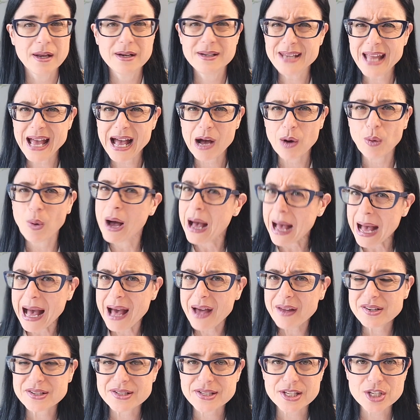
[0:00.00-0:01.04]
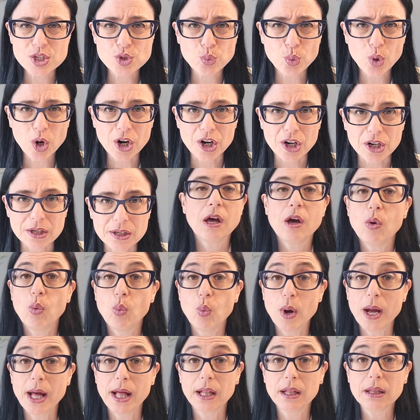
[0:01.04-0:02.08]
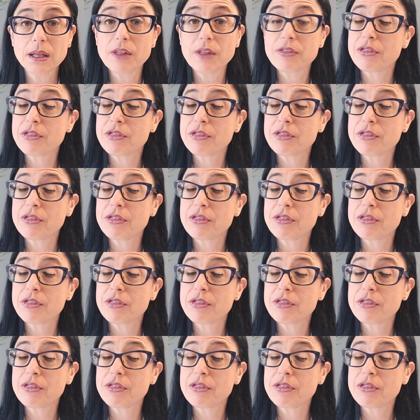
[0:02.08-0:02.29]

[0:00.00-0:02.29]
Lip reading: Now, how does this work? Well,